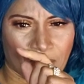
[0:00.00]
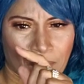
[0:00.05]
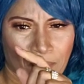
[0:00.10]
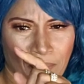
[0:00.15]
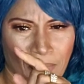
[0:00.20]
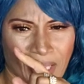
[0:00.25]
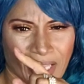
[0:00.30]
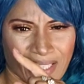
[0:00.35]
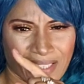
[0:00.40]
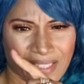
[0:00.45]

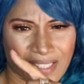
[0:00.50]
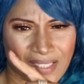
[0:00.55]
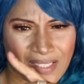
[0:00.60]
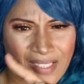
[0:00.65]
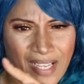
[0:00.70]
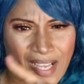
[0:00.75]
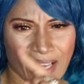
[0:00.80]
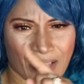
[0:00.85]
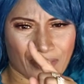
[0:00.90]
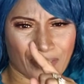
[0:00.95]
make the
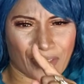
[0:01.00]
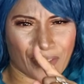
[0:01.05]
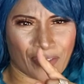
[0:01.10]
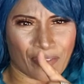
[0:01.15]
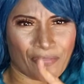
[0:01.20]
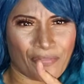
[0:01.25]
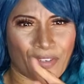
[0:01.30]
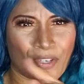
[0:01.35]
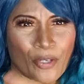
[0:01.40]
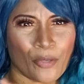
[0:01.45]
noun and
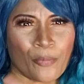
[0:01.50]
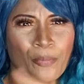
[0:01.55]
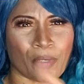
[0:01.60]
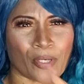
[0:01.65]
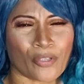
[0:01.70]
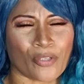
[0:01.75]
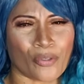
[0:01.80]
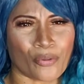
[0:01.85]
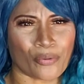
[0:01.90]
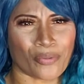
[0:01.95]
the verb
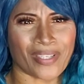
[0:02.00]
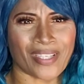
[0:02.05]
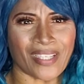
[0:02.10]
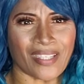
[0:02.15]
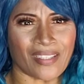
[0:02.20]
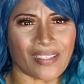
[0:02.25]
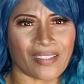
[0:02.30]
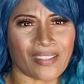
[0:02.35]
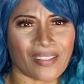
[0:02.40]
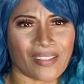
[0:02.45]

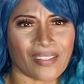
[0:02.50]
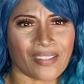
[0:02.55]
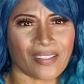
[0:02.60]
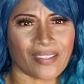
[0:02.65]
agree.